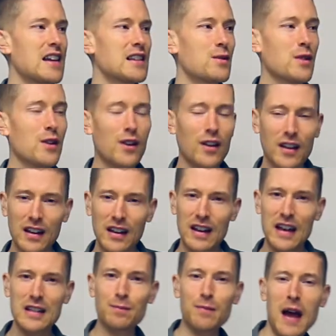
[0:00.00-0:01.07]
We've got
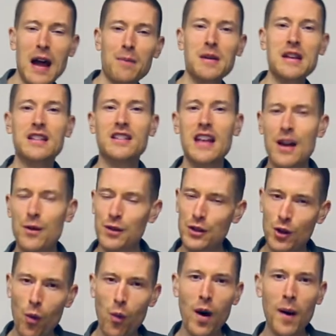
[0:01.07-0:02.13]
less backbeats there. We've just
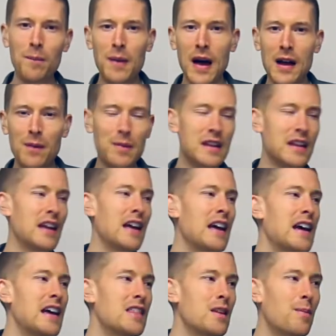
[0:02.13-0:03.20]
got 1 backbeat
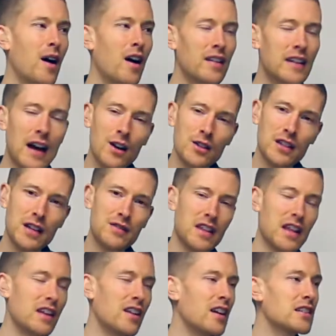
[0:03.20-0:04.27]
in the bar now, so it gives it
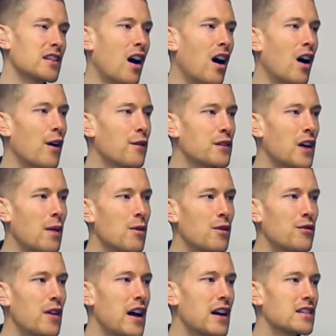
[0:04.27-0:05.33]
that nice half-time
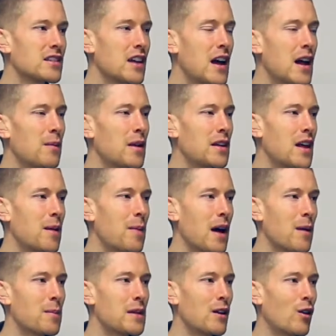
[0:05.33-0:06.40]
effect. Playing that
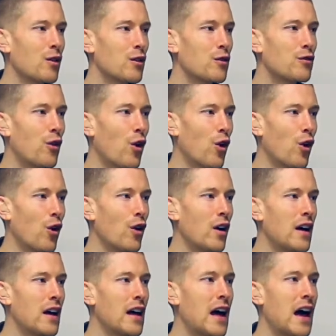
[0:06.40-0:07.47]
backbeat on the 4.
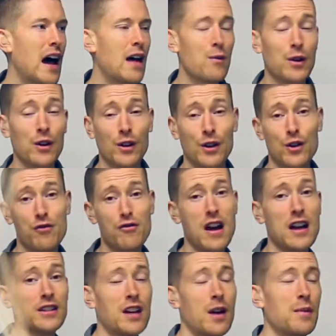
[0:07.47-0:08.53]
And we've got a
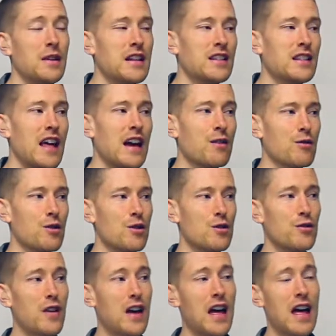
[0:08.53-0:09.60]
crash coming into that
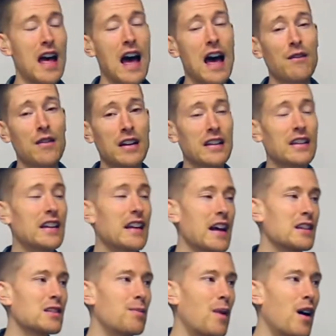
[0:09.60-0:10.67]
groove, and then in the
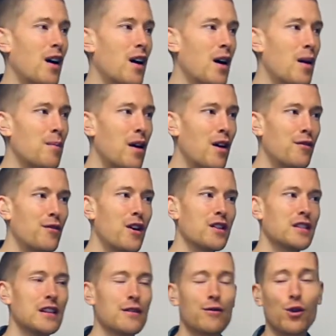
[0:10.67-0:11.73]
next bar, bar
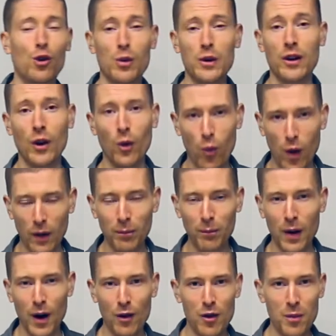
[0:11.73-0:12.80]
34, we've got a
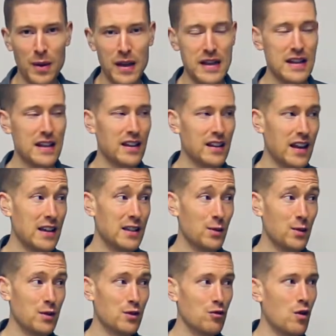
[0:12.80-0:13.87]
1-bar repeat. Okay, so
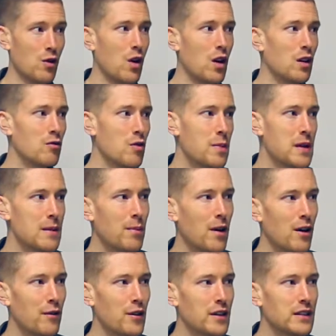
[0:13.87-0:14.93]
we repeat
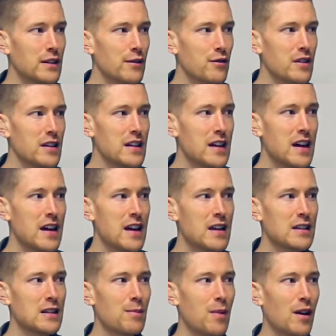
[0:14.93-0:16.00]
bar 33.
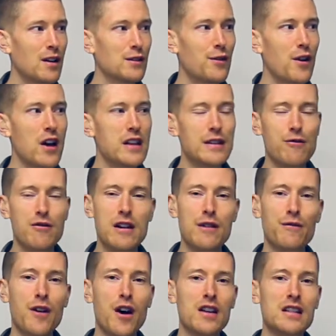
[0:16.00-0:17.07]
So bars 33 and
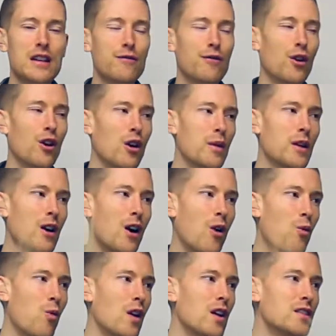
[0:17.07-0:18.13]
34, we
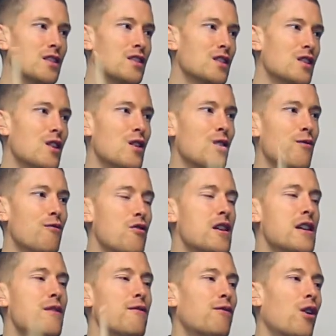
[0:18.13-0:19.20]
got 1, 2,
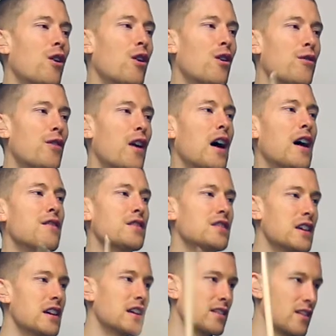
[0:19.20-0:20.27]
3, 4, 5,
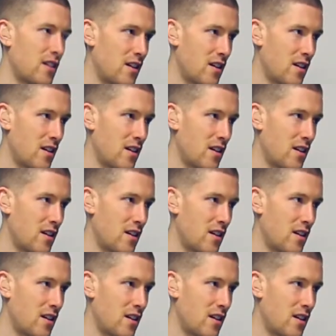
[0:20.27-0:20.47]
6.